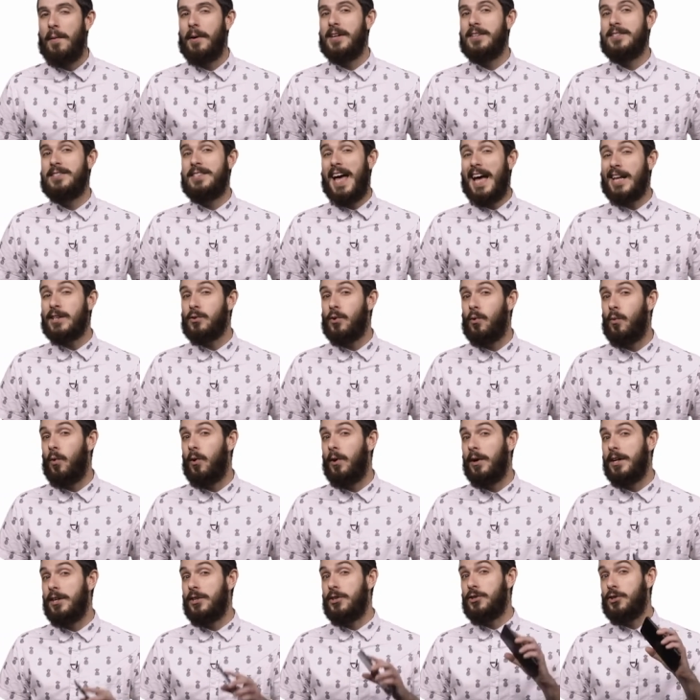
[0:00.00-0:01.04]
because that's where
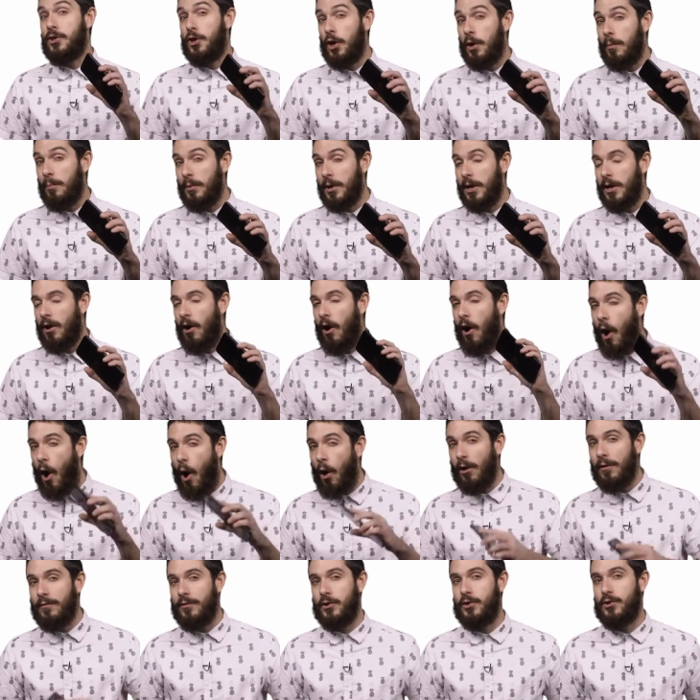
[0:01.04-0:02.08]
we'll interpret
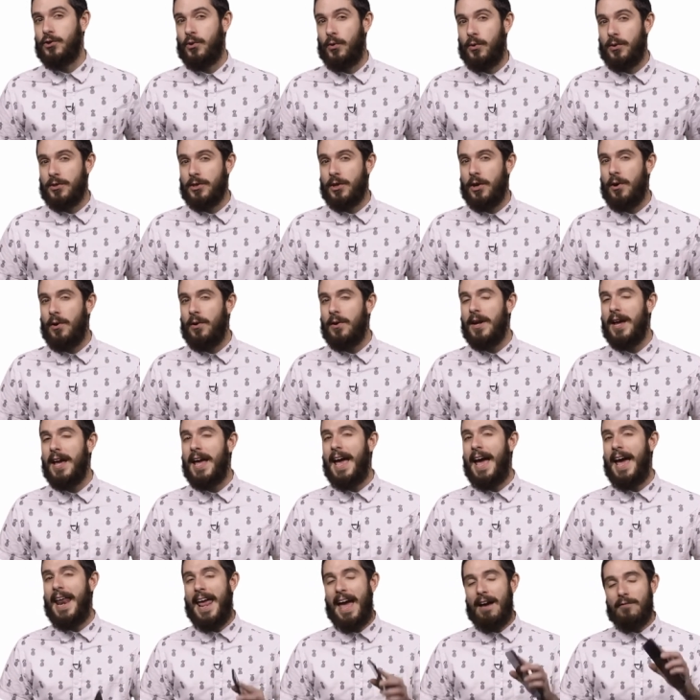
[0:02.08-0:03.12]
all of your source code
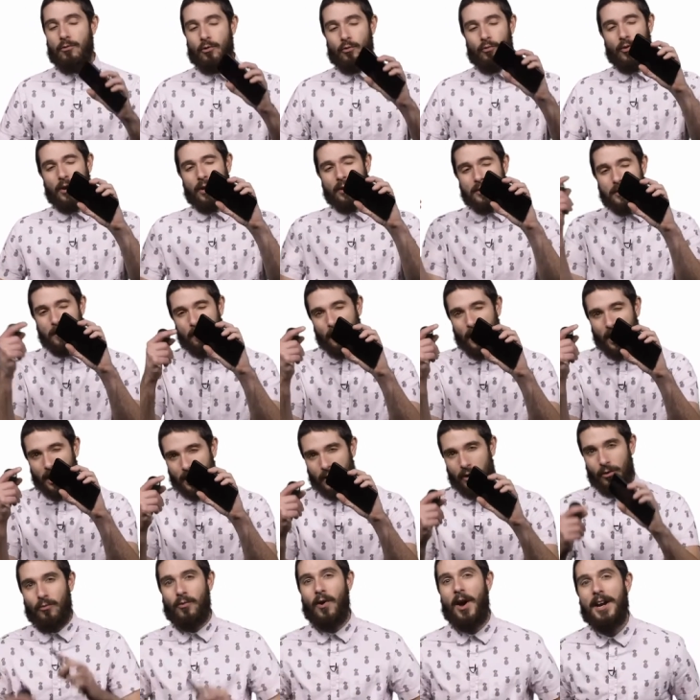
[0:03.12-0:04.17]
and have a real
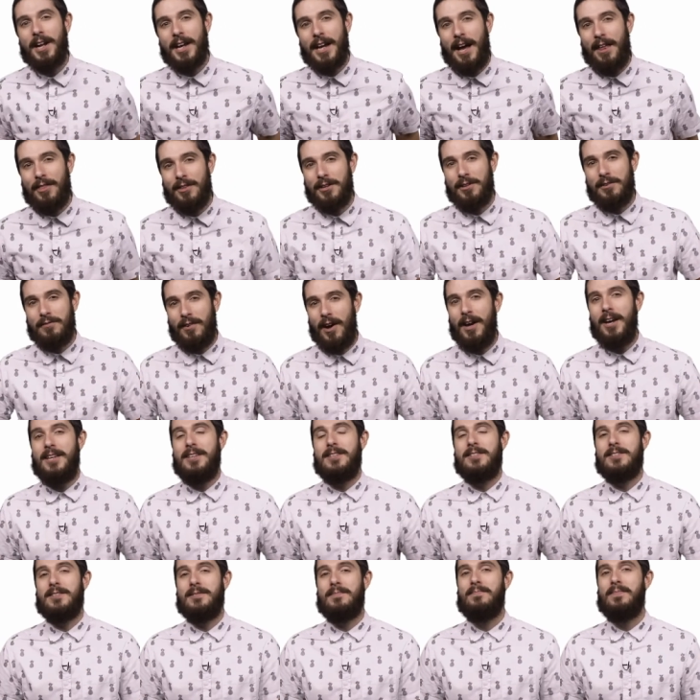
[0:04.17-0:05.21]
debugger running on the
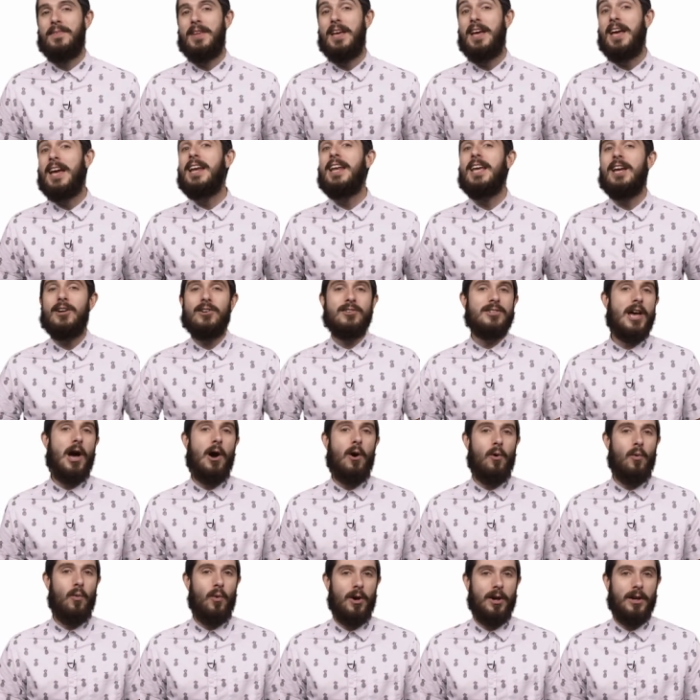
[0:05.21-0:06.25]
device. And here's
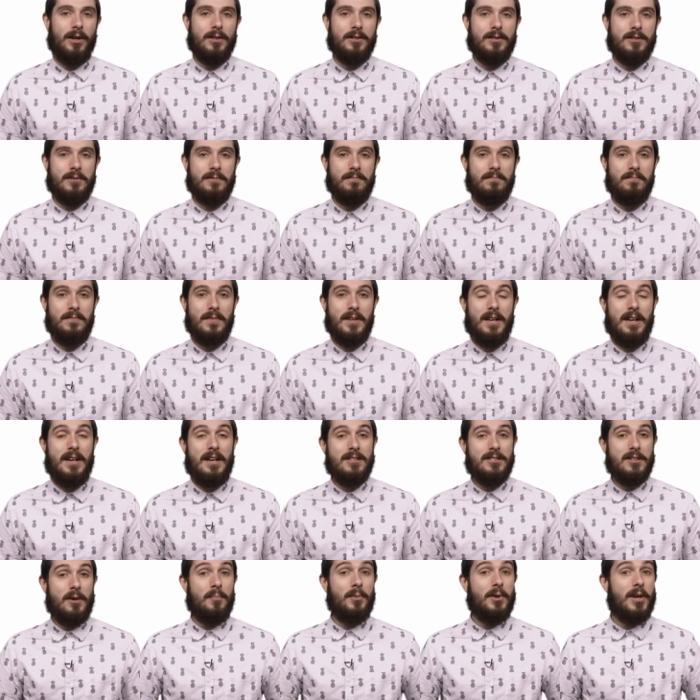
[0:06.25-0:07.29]
how it works.
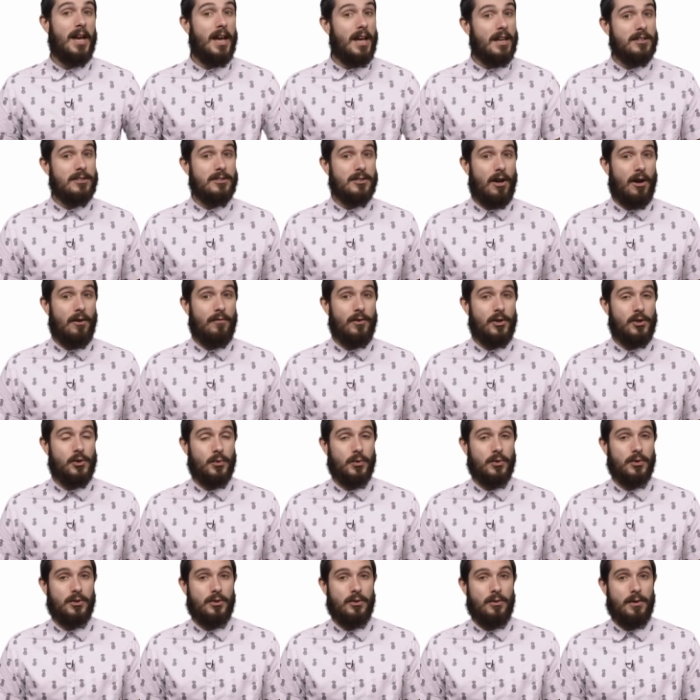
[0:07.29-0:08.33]
Simply install
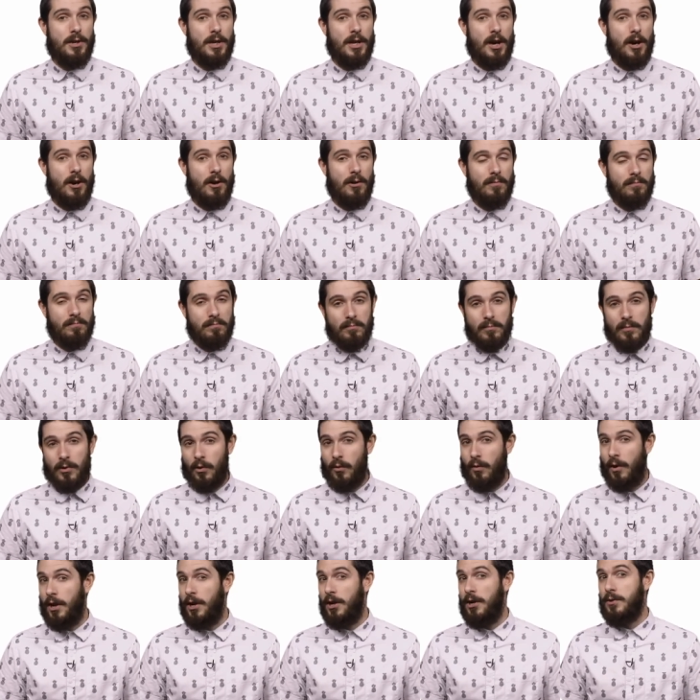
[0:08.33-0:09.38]
Visual Studio,
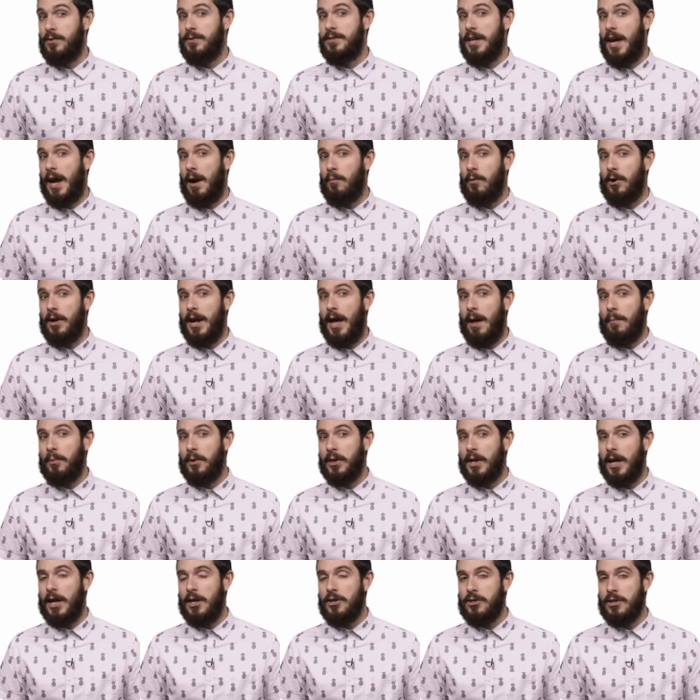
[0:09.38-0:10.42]
create a new Xamarin
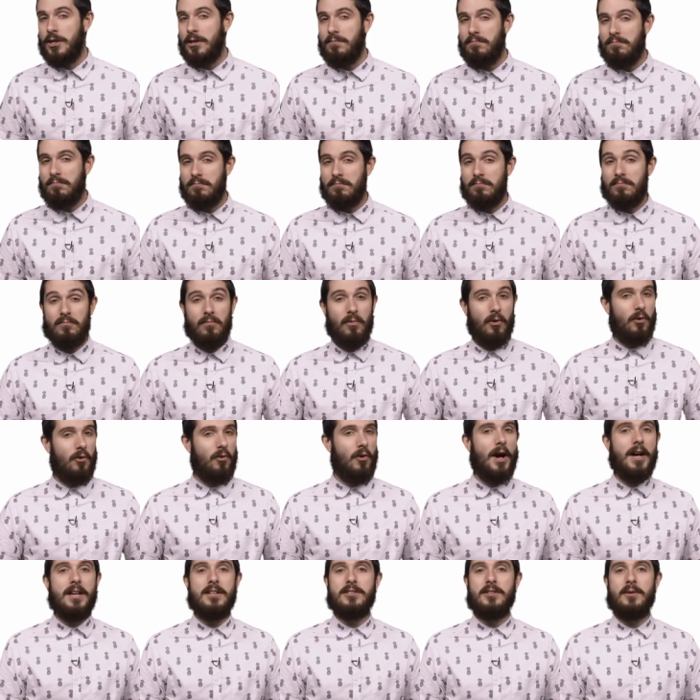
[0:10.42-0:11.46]
application,
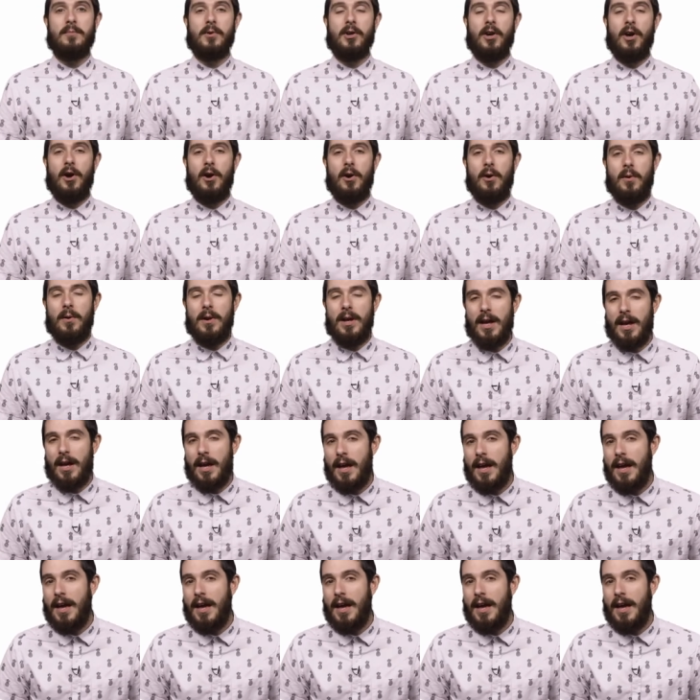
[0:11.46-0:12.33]
write some code,